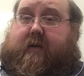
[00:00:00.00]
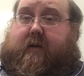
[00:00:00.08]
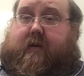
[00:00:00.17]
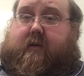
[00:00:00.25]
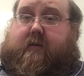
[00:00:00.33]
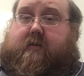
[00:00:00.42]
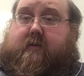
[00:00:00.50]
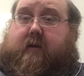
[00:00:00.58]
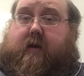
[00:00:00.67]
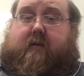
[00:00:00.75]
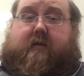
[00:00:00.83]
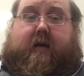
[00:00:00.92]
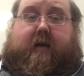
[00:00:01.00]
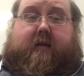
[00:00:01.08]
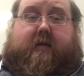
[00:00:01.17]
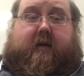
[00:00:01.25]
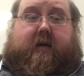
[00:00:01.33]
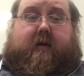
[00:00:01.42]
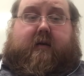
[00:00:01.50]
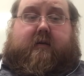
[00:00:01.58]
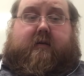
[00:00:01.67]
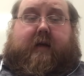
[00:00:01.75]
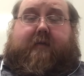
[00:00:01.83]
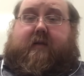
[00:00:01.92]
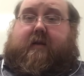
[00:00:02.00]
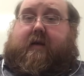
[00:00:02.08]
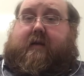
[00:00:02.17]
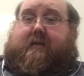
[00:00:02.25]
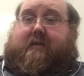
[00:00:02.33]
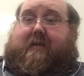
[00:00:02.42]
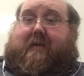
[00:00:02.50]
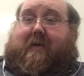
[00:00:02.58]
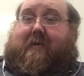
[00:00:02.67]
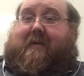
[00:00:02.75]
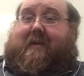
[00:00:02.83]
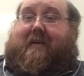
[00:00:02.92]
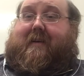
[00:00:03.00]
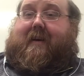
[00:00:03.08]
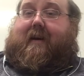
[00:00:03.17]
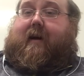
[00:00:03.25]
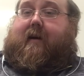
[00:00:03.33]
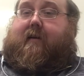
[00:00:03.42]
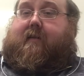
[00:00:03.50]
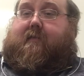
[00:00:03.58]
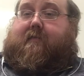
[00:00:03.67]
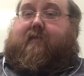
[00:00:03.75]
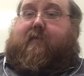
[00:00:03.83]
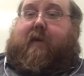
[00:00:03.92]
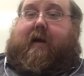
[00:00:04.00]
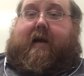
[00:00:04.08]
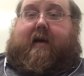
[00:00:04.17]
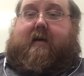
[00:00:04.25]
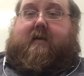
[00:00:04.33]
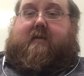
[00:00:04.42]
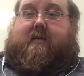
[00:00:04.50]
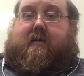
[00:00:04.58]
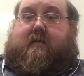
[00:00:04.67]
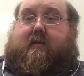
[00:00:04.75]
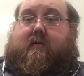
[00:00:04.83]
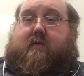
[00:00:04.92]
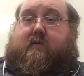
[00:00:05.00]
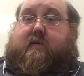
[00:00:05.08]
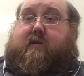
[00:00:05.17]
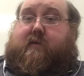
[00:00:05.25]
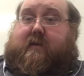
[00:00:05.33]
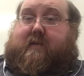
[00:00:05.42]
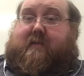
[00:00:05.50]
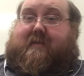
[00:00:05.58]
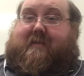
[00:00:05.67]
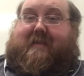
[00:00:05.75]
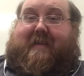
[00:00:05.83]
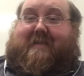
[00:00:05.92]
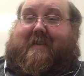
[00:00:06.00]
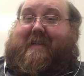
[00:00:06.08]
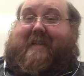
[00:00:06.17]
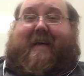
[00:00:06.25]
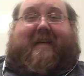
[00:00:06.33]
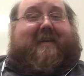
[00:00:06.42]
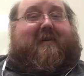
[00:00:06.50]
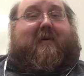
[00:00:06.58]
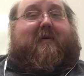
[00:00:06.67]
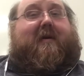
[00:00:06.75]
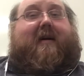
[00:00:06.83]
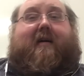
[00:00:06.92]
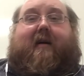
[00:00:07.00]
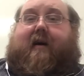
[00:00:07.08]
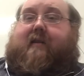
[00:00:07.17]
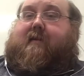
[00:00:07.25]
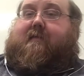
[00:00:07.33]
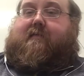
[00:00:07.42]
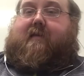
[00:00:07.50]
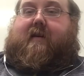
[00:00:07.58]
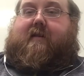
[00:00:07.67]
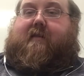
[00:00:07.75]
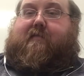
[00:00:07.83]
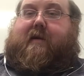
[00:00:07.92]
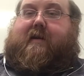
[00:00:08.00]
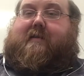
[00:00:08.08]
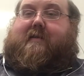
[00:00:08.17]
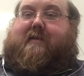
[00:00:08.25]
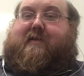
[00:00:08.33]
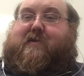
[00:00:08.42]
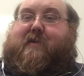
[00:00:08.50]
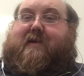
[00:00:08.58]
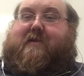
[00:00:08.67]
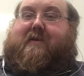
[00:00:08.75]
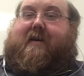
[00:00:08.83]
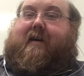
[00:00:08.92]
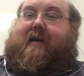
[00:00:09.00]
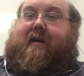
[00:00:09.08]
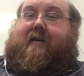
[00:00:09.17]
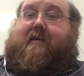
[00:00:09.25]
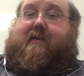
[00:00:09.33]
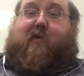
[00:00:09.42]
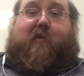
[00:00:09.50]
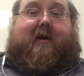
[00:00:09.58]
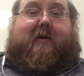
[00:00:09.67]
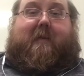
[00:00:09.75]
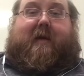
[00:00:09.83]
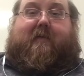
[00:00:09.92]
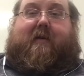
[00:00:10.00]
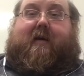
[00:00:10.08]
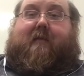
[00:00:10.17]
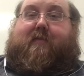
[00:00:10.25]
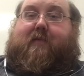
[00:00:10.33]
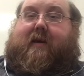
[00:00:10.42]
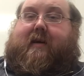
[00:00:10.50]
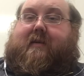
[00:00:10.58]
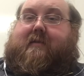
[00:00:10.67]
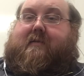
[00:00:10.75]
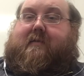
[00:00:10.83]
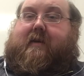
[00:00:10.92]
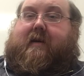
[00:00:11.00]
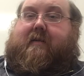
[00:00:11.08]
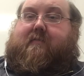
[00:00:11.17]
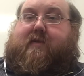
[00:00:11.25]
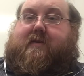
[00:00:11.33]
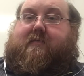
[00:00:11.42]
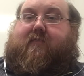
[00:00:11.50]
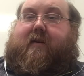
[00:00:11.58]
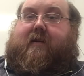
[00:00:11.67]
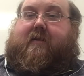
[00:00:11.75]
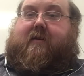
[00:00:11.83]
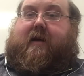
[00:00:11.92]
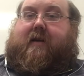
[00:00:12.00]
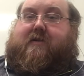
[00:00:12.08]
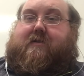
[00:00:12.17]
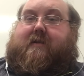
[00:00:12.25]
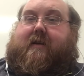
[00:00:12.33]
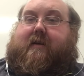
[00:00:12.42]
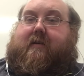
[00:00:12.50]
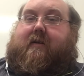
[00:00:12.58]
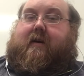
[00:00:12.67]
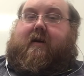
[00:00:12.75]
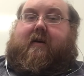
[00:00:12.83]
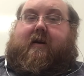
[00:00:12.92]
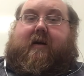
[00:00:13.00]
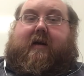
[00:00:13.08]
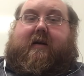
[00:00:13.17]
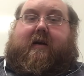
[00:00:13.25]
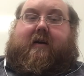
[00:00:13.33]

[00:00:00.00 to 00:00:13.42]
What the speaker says: other than that, even things, from my guys and girls with Switches and things like that, I love my Nintendo Switch. You're welcome to hit me up, and we can put some friend code action there. All right,